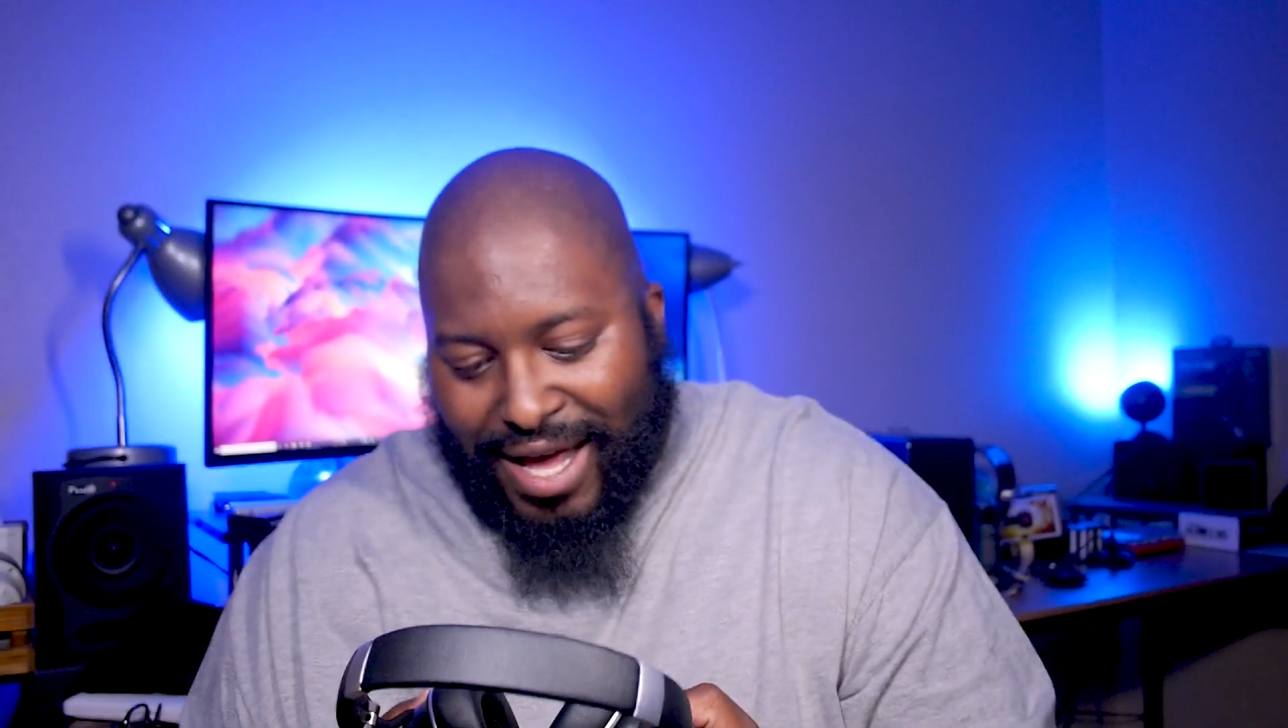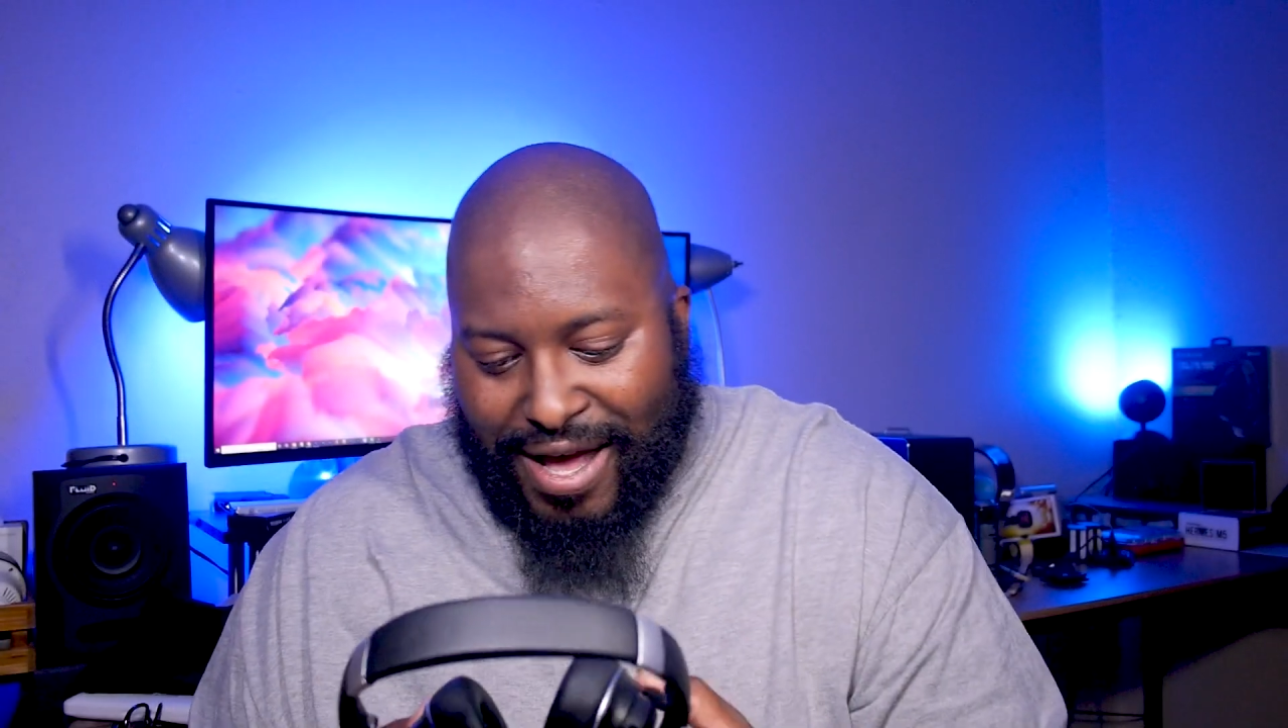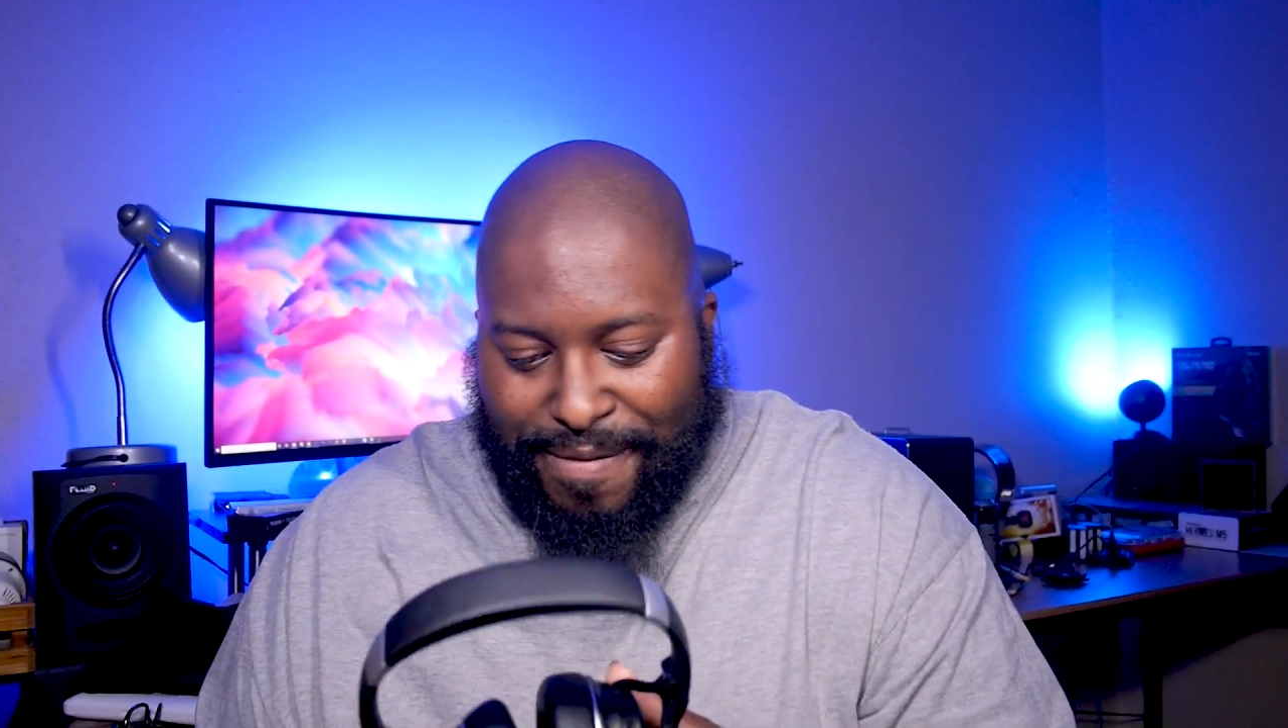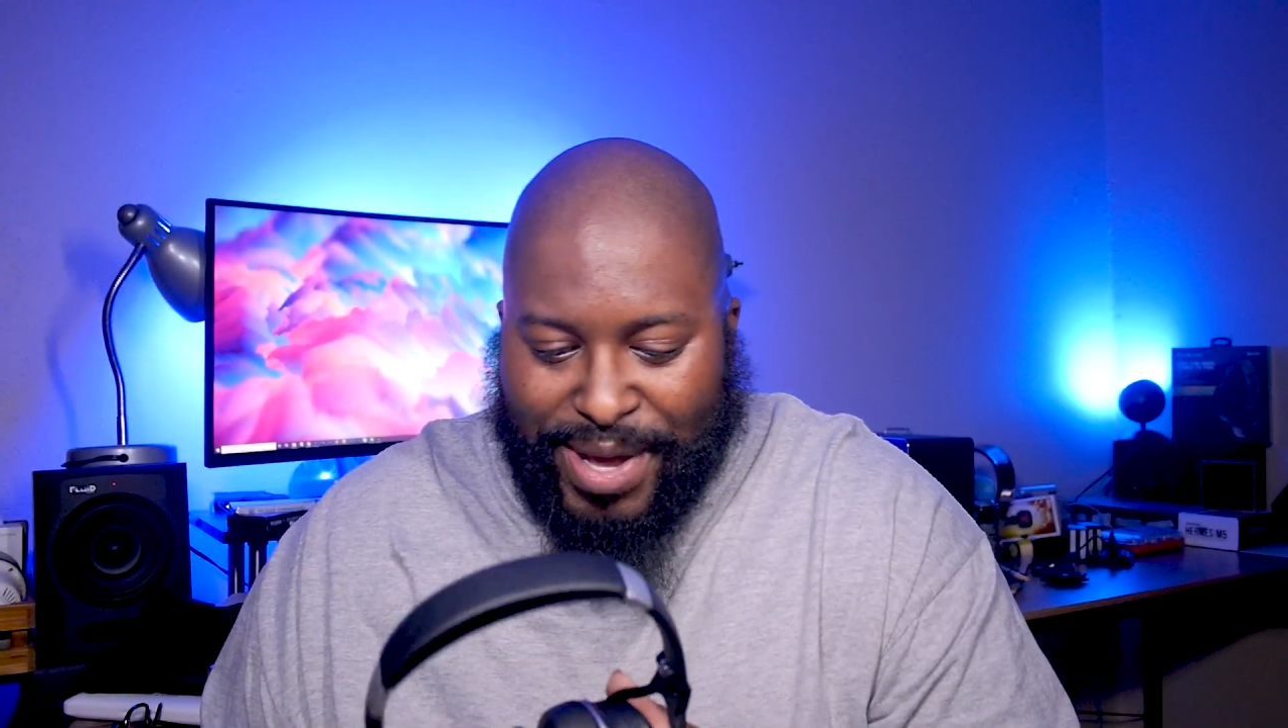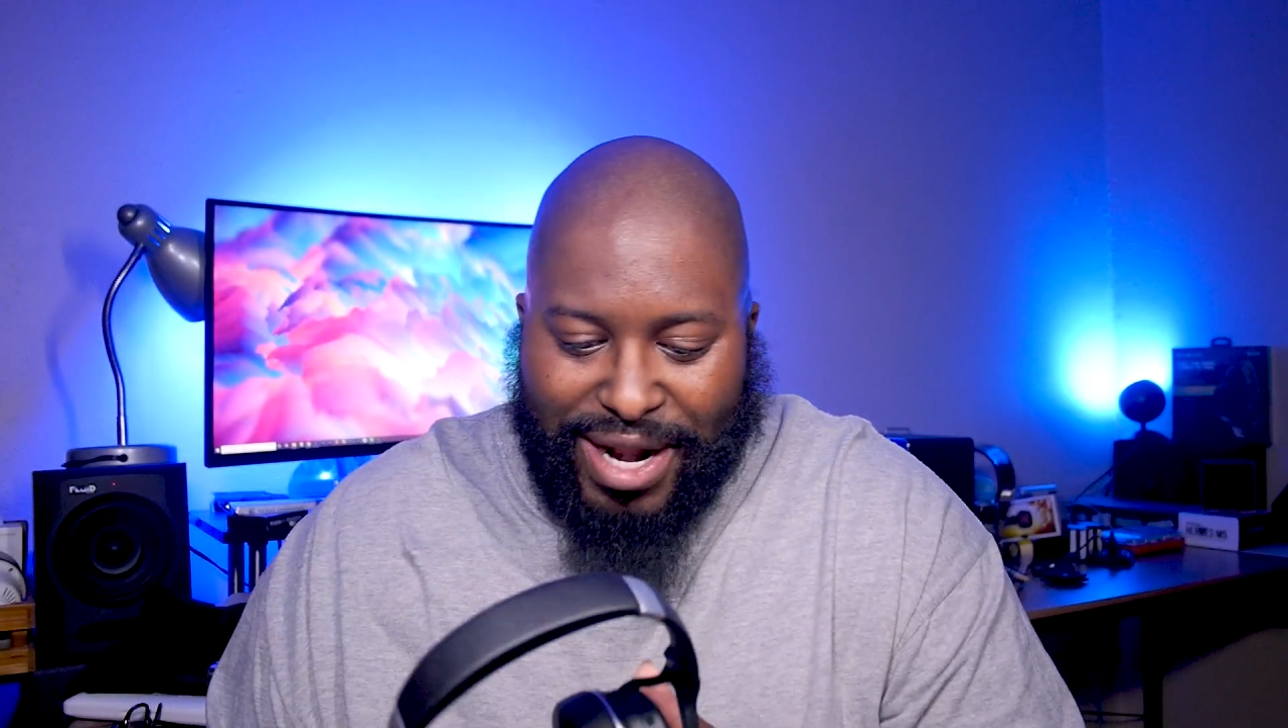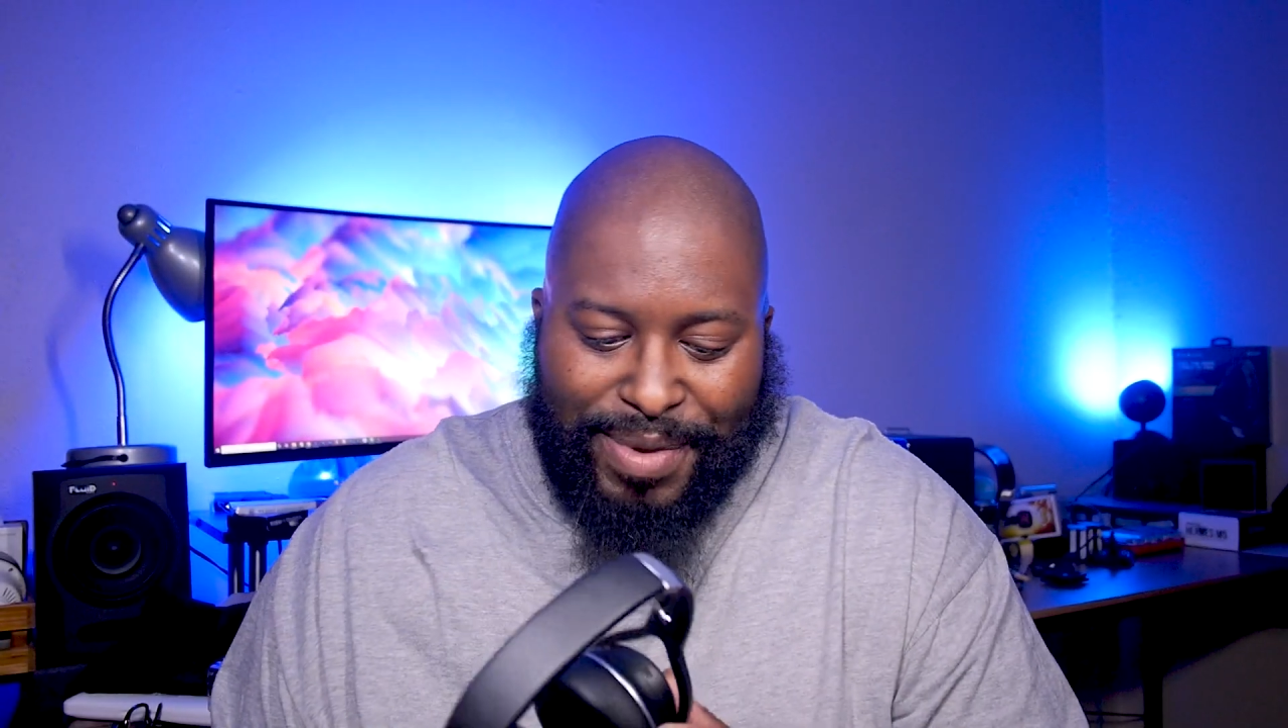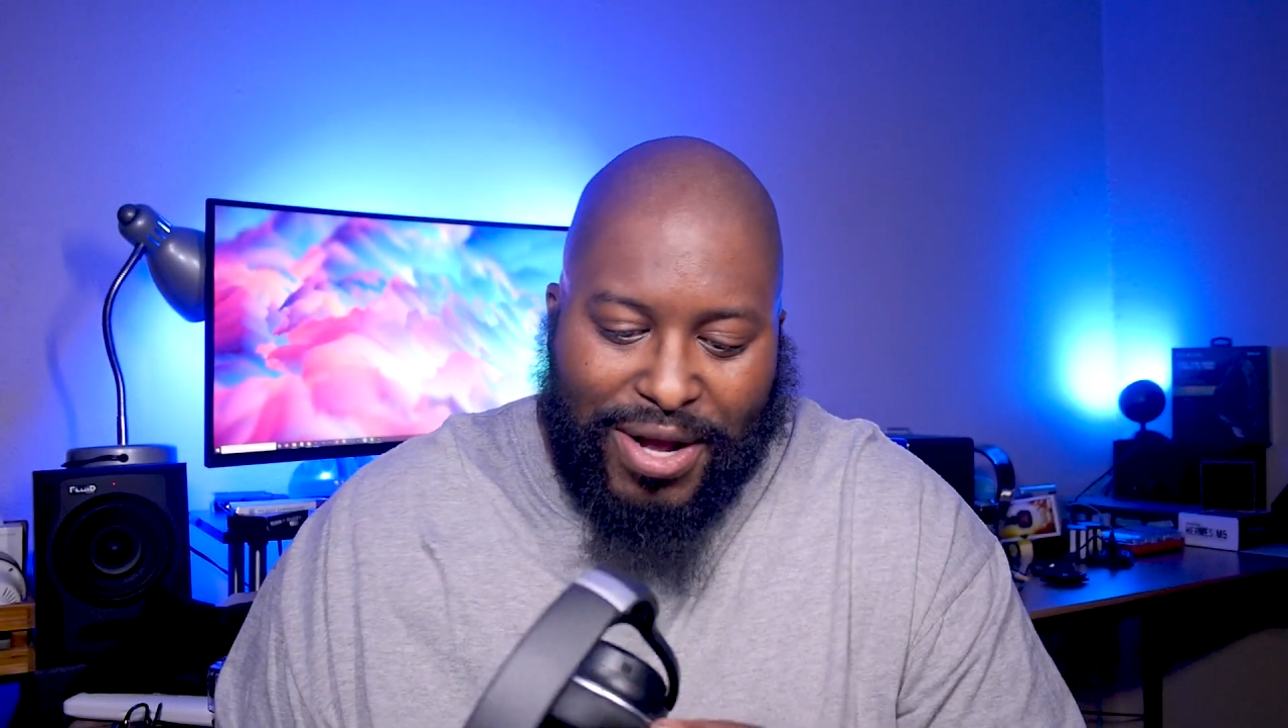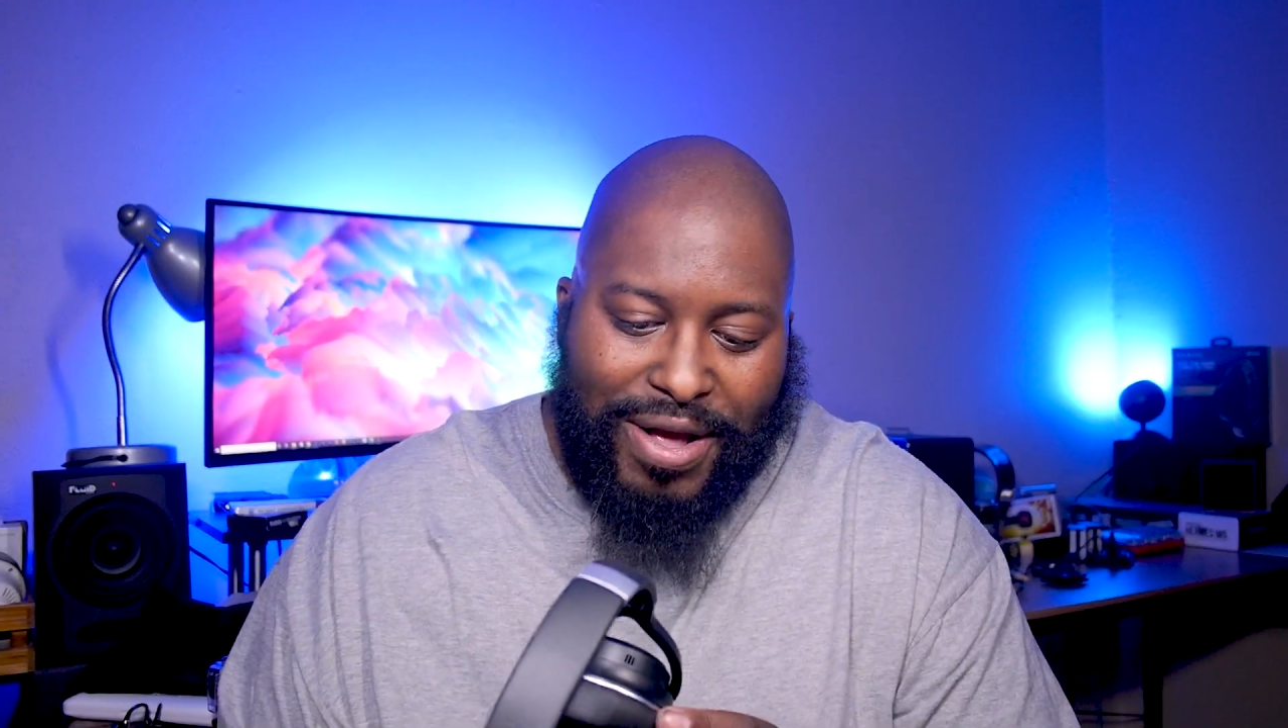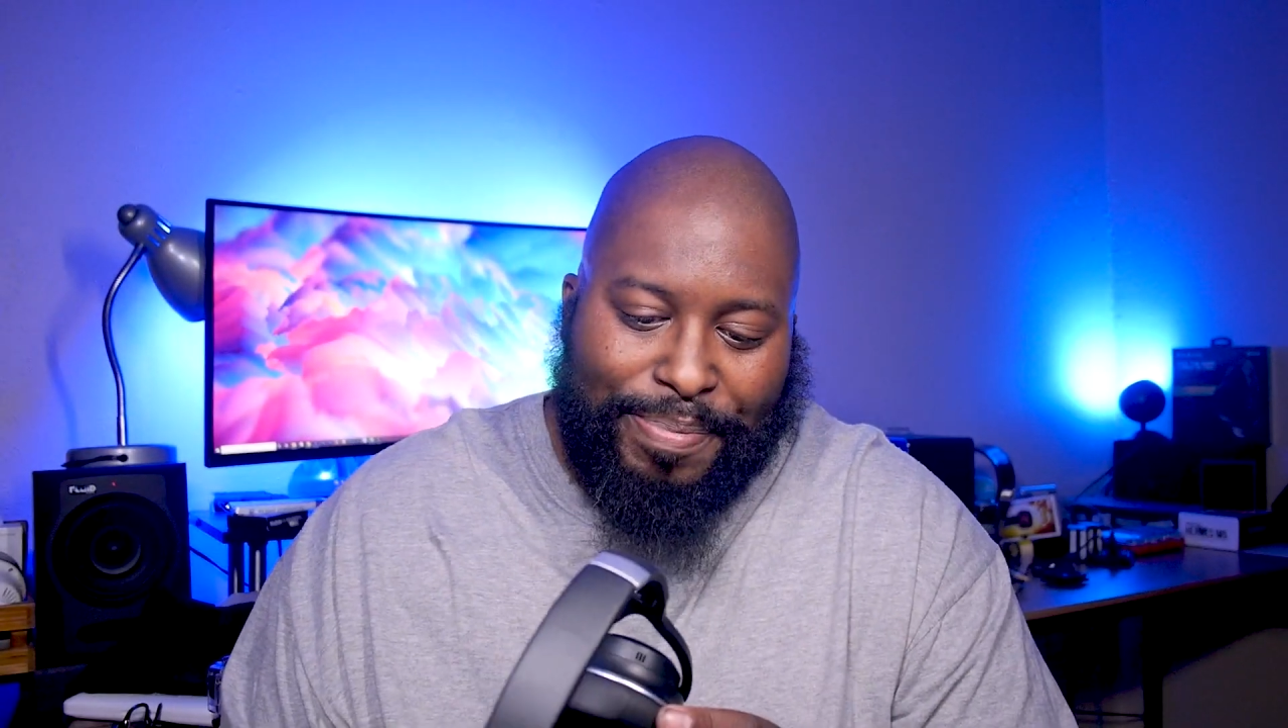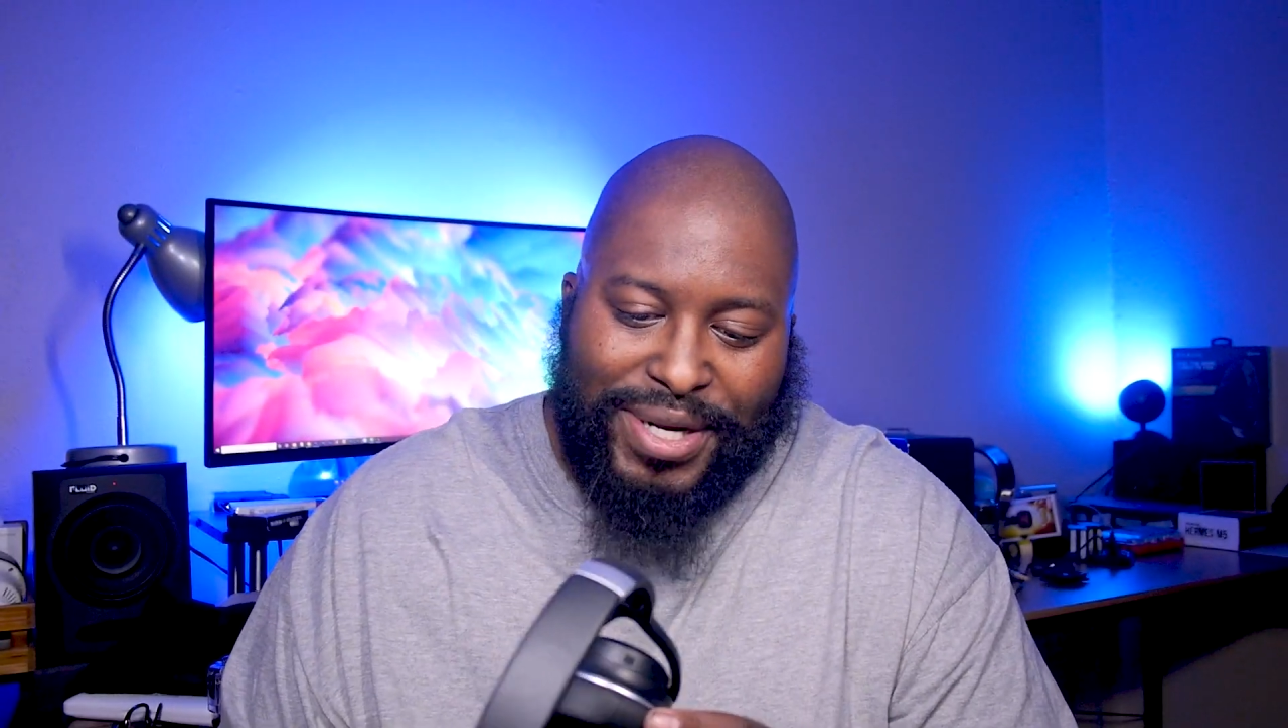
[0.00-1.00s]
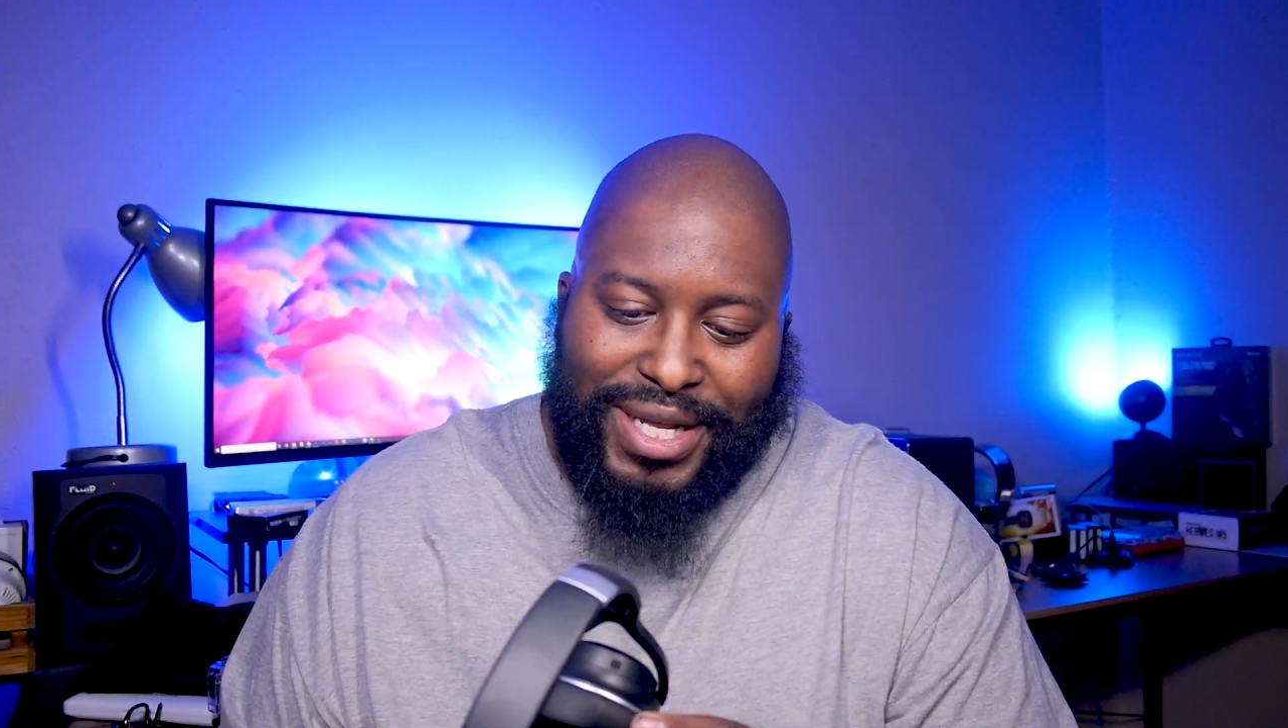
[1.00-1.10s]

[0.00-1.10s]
Oh man, let me go ahead and put